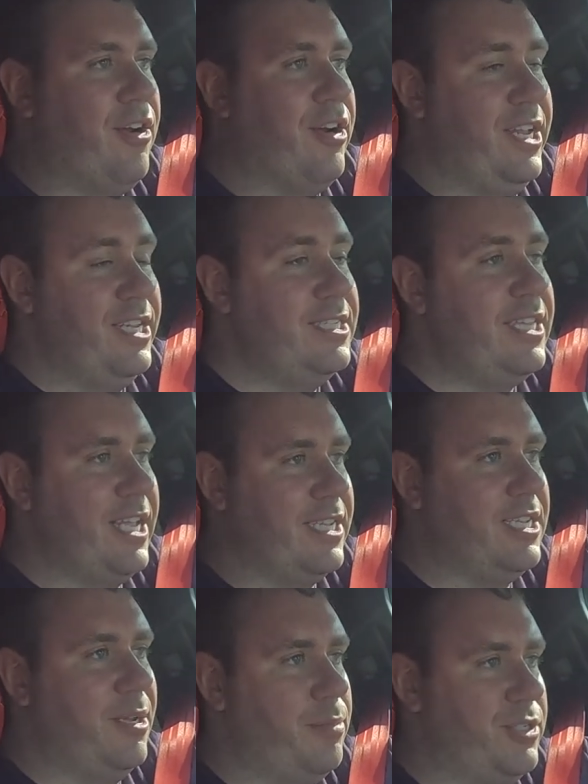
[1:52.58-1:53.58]

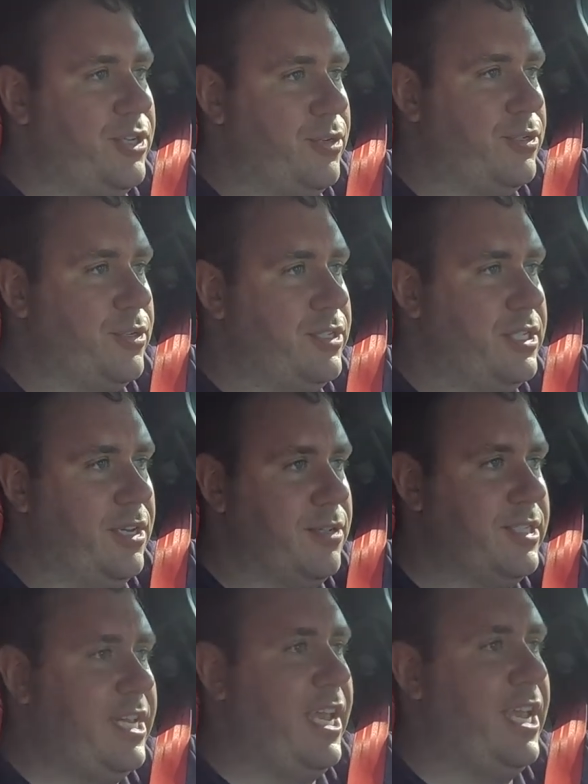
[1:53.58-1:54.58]
intake temperatures are still
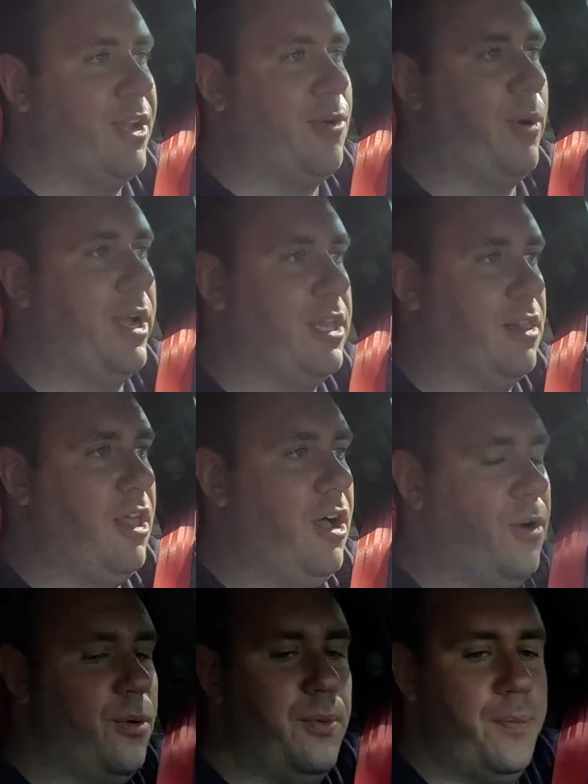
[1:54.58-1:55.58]
staying quite low.